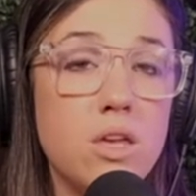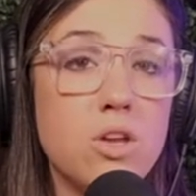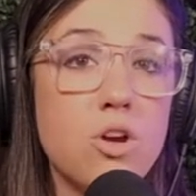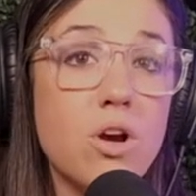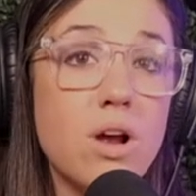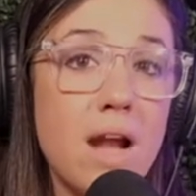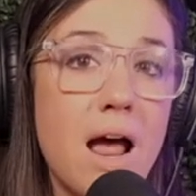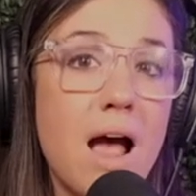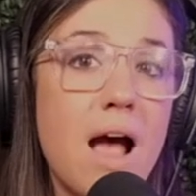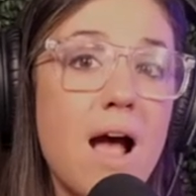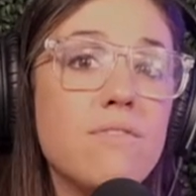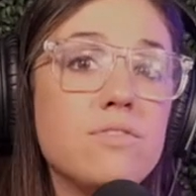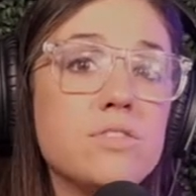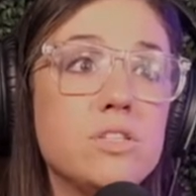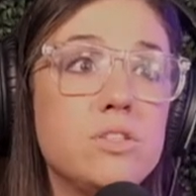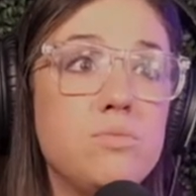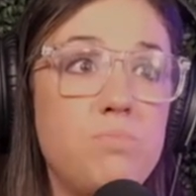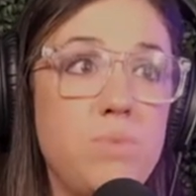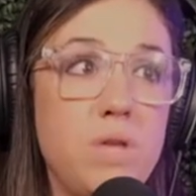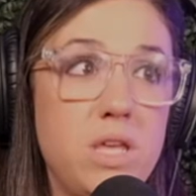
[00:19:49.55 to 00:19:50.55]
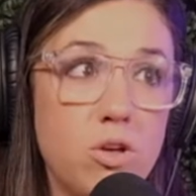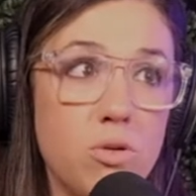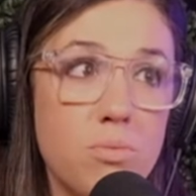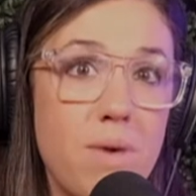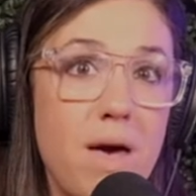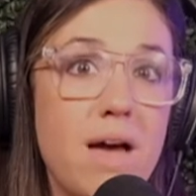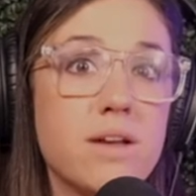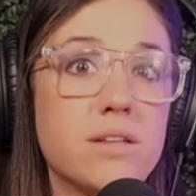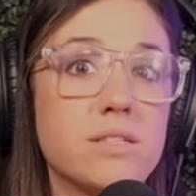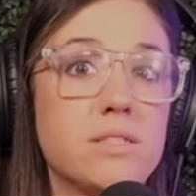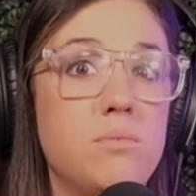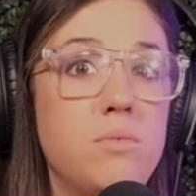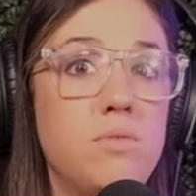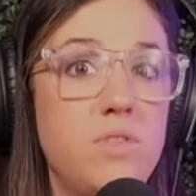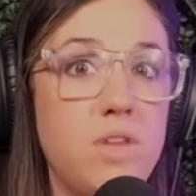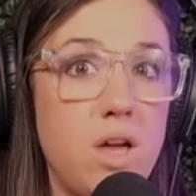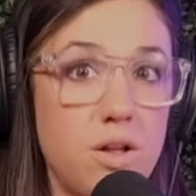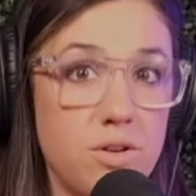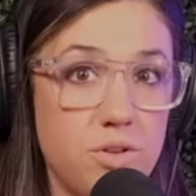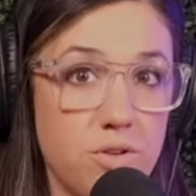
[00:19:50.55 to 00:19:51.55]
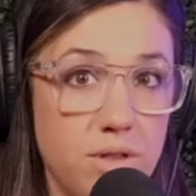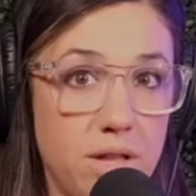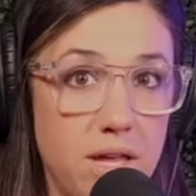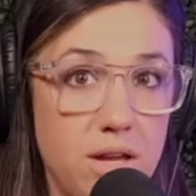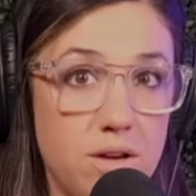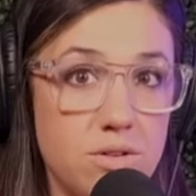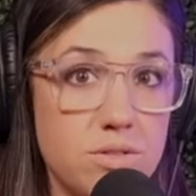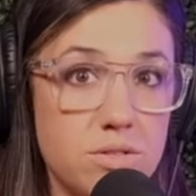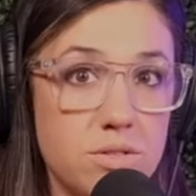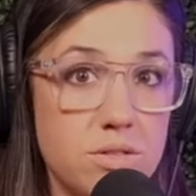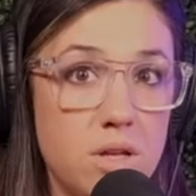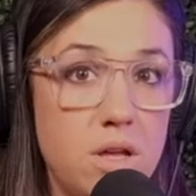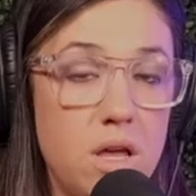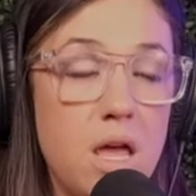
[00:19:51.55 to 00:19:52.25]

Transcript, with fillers: you're going to have to peel back some of the onion layers.